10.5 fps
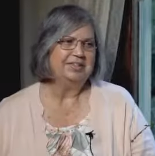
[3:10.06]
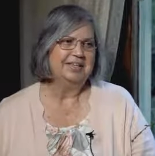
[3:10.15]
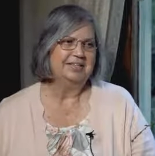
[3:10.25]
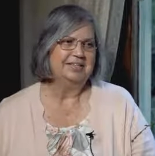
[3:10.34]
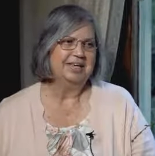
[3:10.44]

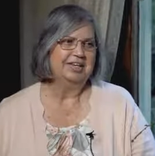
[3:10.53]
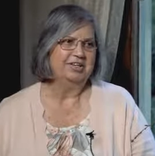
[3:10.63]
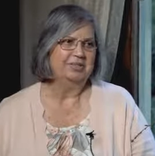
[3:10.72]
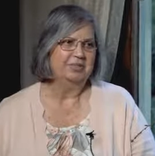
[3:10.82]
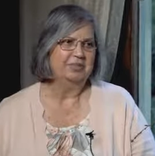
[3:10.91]
things that they
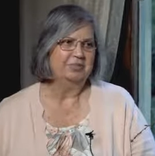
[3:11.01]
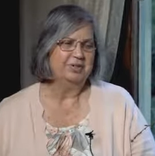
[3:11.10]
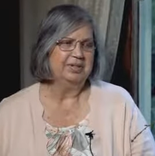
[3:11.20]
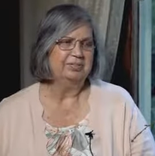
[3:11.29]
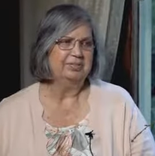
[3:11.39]
can do to
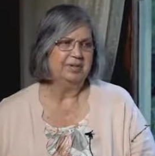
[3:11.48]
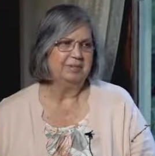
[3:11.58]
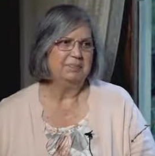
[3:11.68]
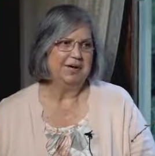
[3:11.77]
really bring